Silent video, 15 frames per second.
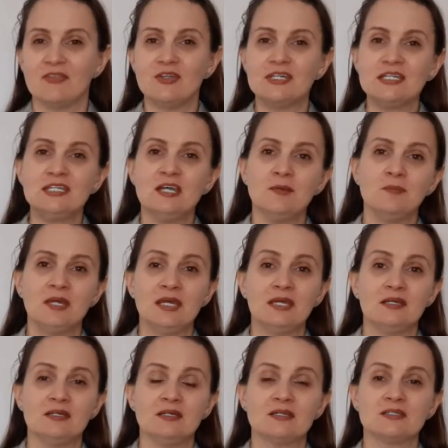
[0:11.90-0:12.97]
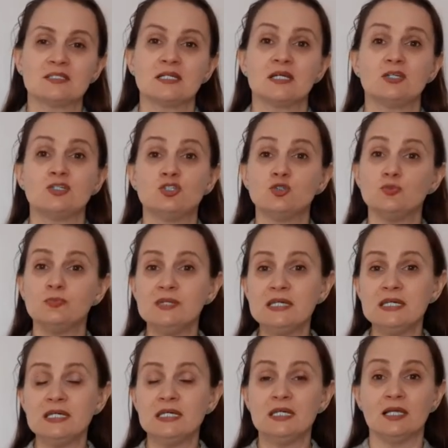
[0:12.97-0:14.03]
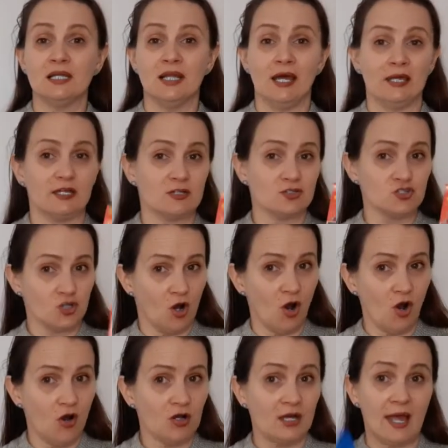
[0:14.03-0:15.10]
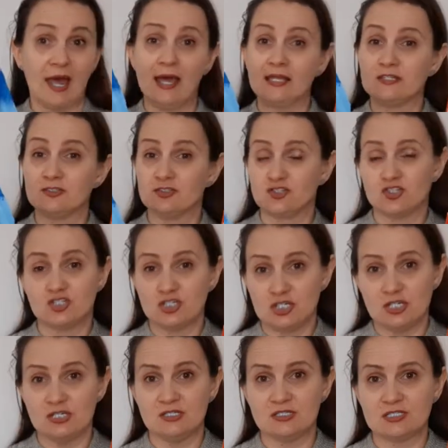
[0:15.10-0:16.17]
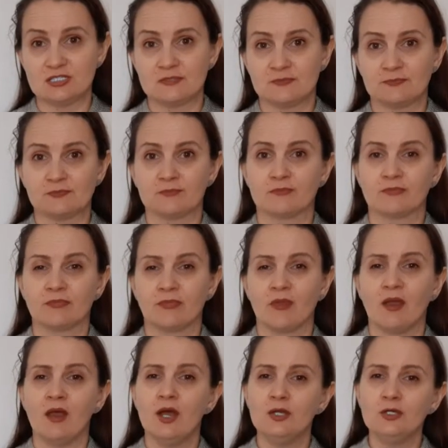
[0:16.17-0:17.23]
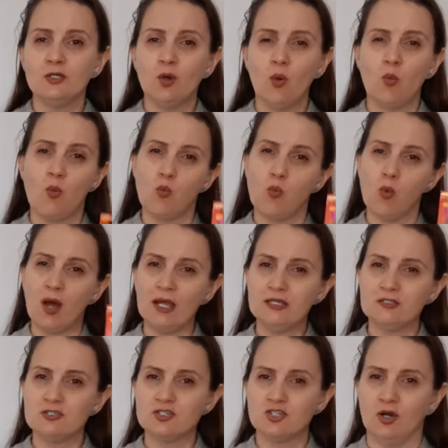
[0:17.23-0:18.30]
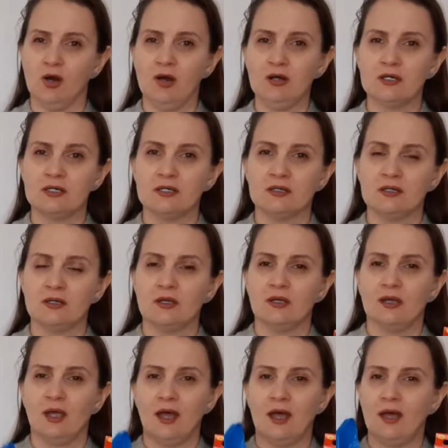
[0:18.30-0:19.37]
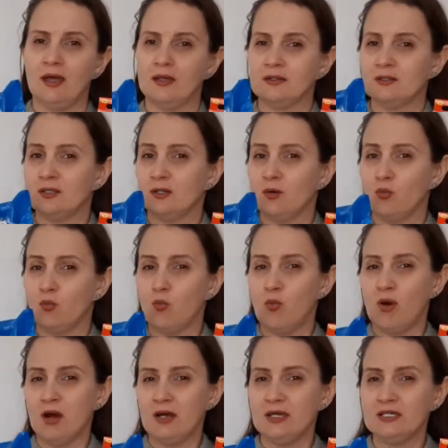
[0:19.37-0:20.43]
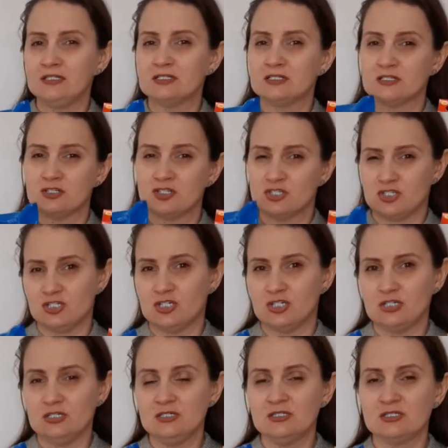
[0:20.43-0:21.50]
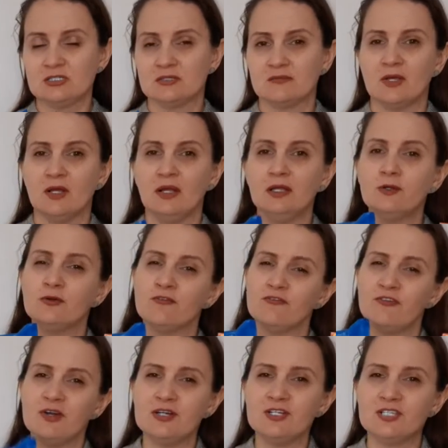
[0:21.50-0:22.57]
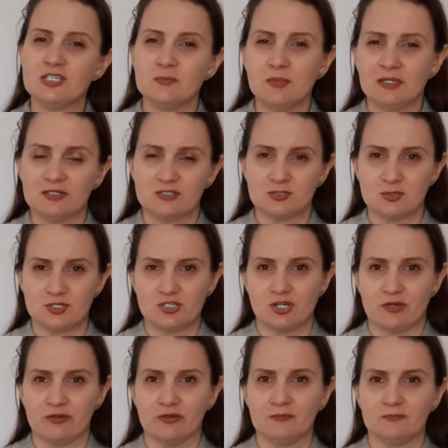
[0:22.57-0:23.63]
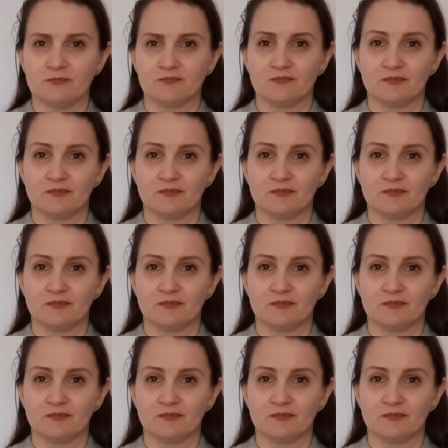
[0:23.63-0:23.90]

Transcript: The idiom is to be like chalk and cheese. You know, white chalk and uh, white cheese look very similar to each other,